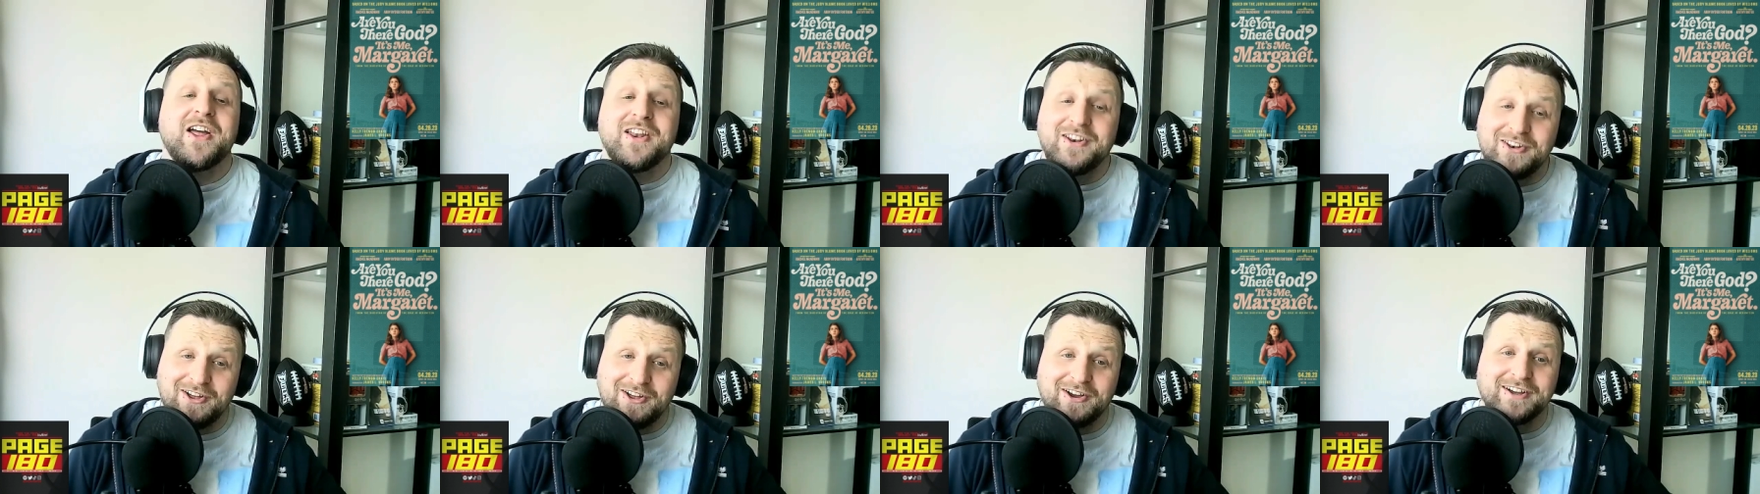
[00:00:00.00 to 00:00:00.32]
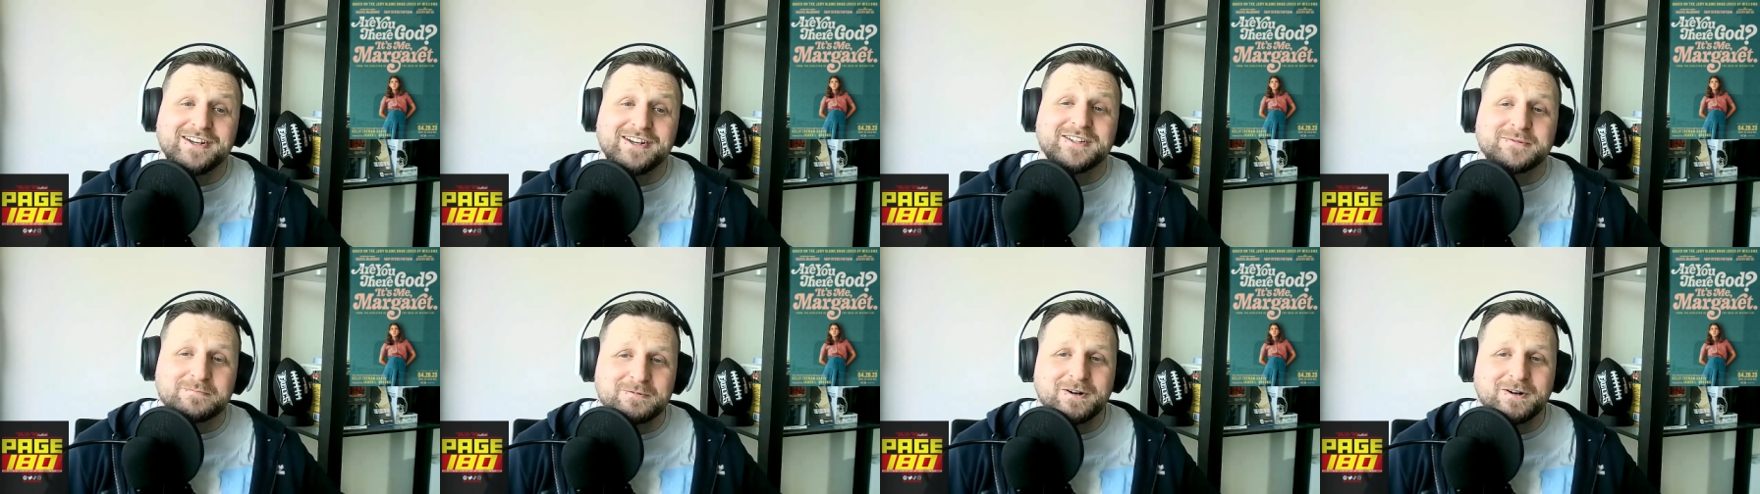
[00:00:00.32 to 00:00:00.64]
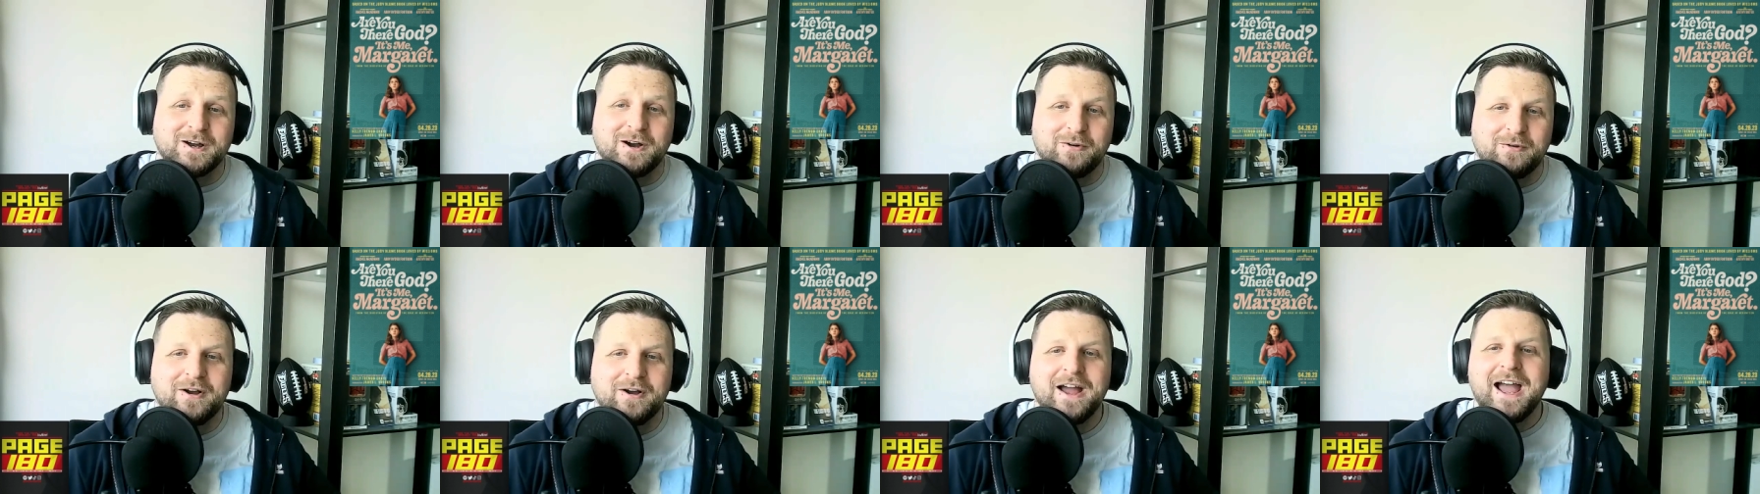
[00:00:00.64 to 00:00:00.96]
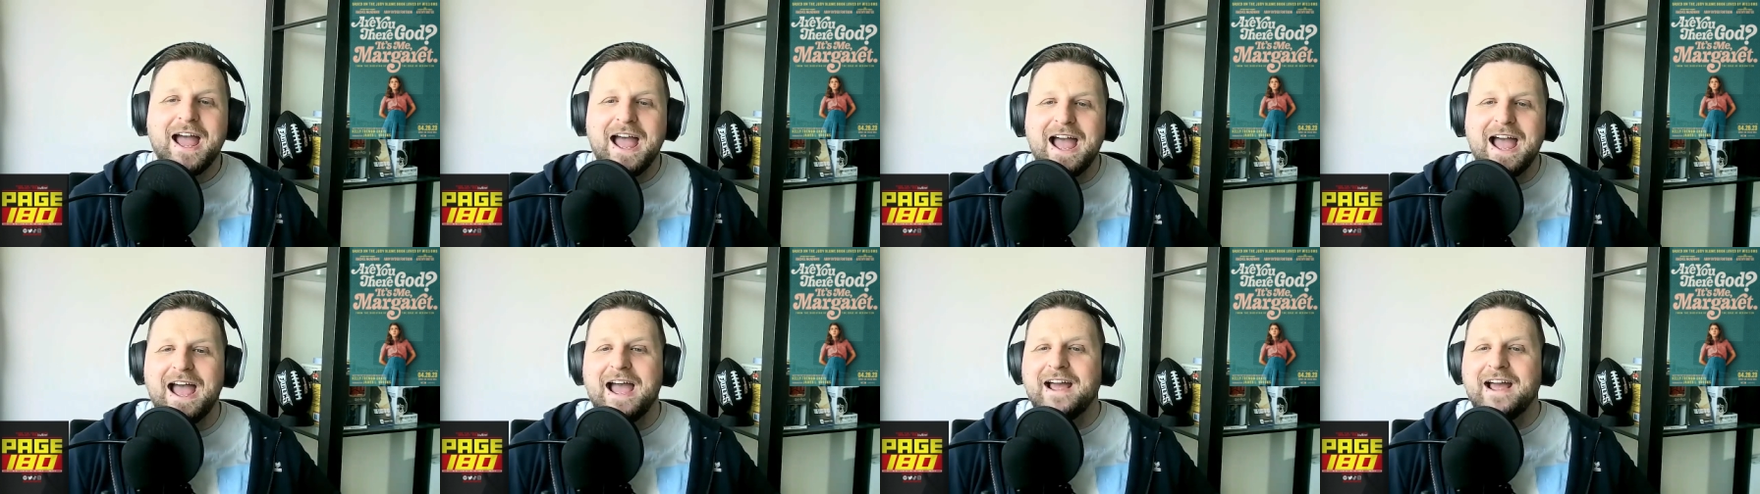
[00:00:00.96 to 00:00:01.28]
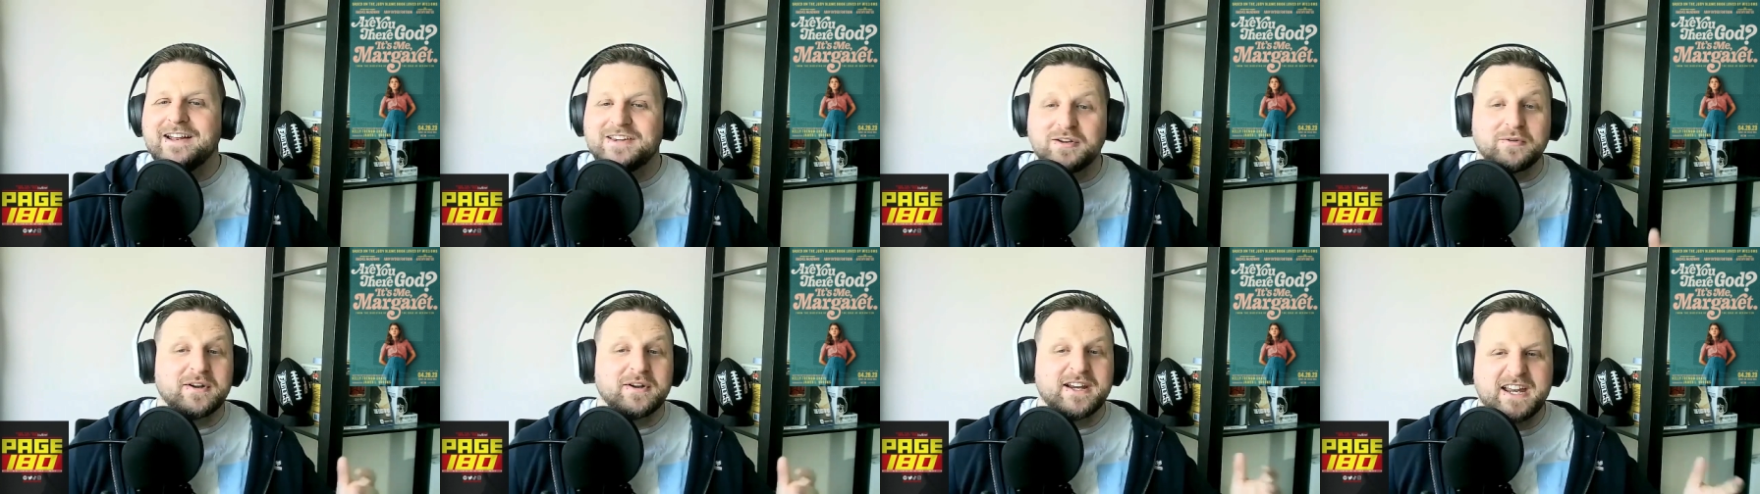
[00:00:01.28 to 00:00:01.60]
nice, bro, uh,
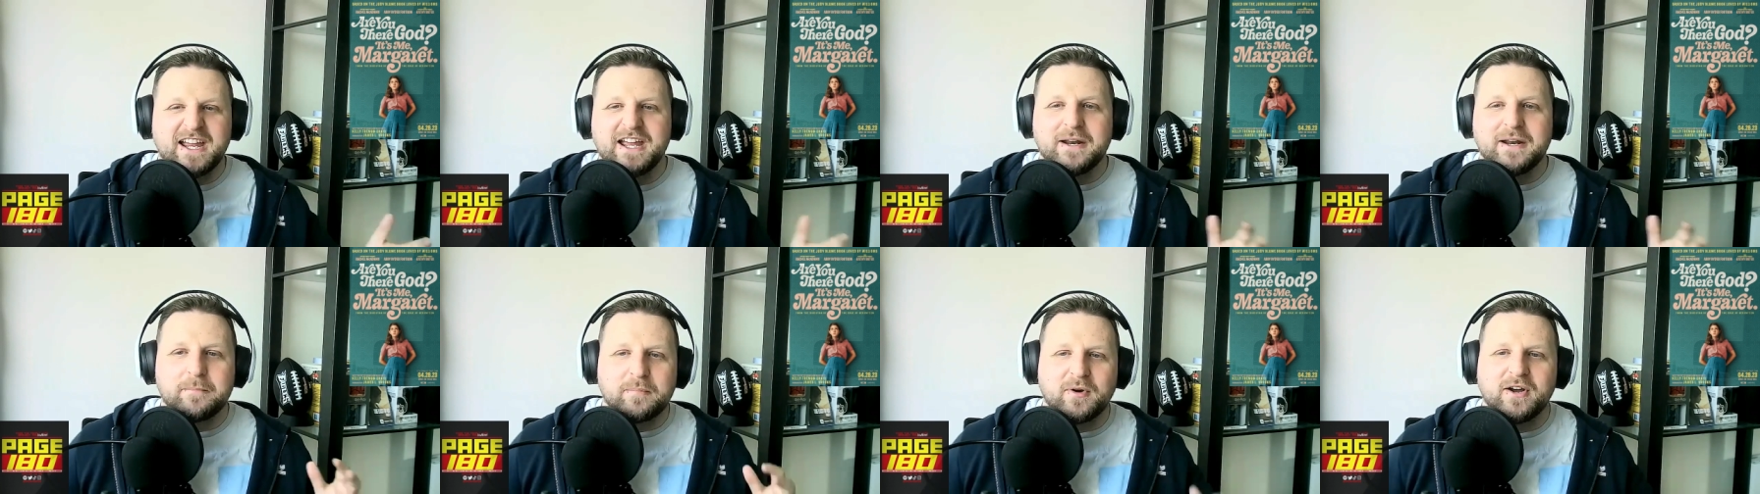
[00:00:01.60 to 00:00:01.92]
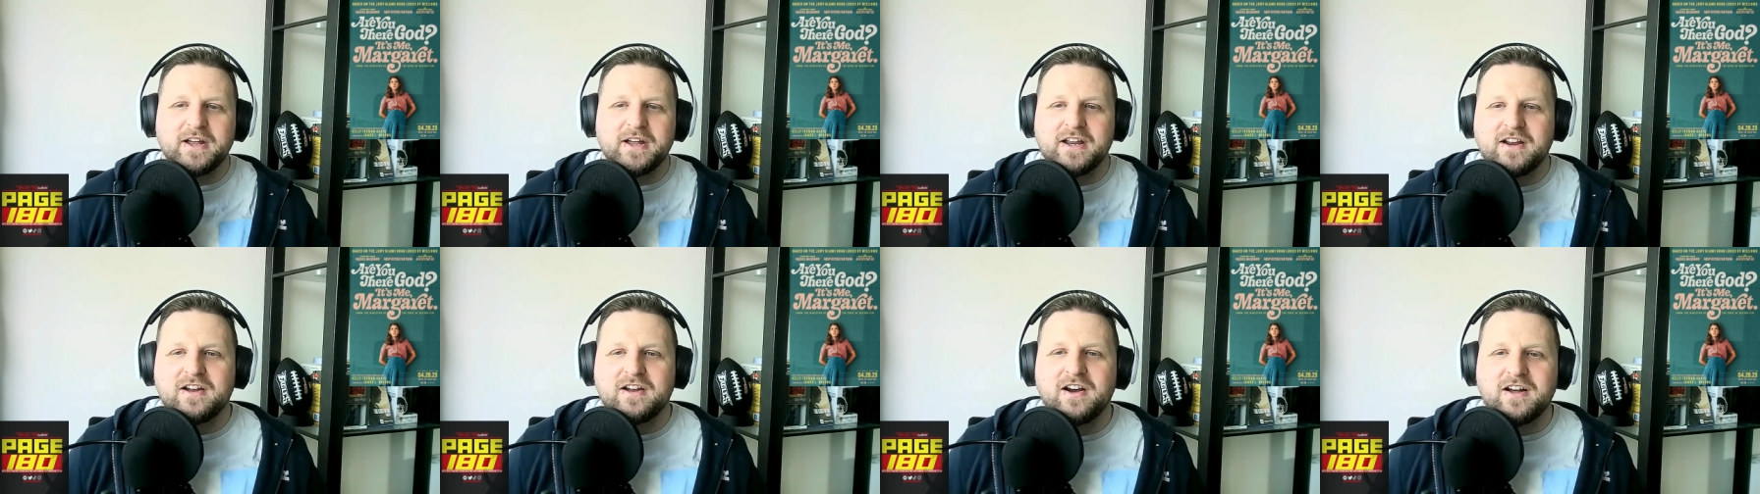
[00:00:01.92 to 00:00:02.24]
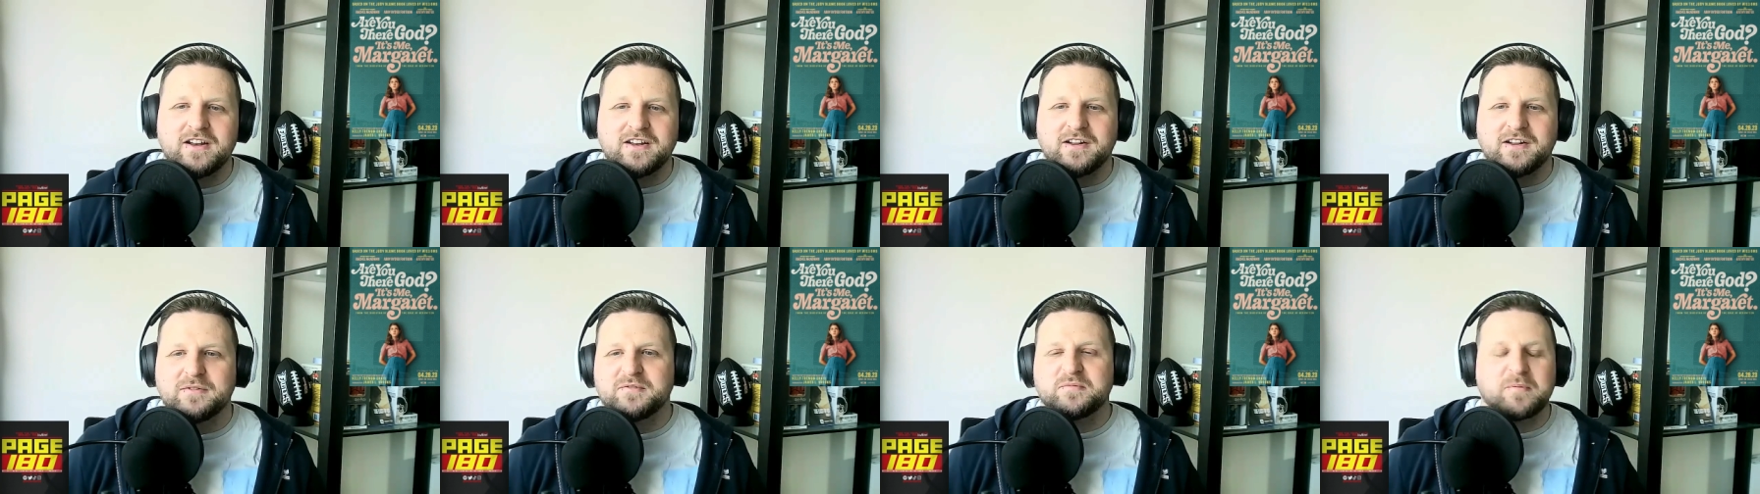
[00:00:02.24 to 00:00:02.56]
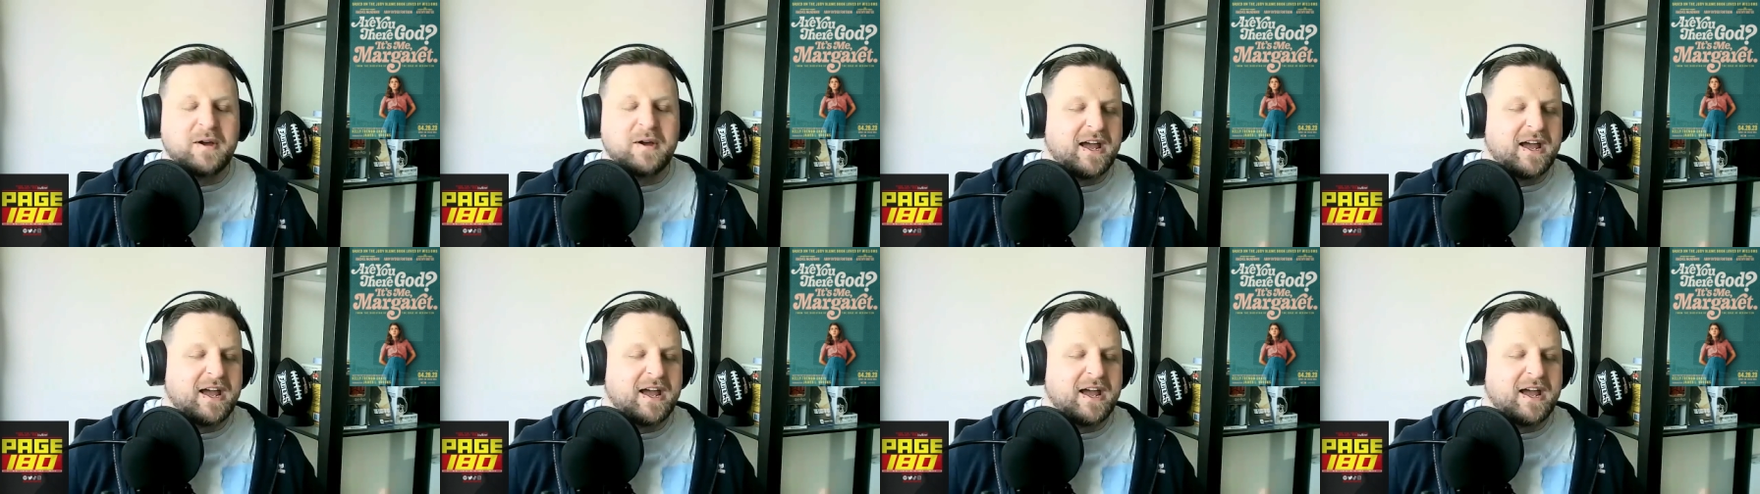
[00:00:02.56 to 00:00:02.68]
to a kid buying condoms.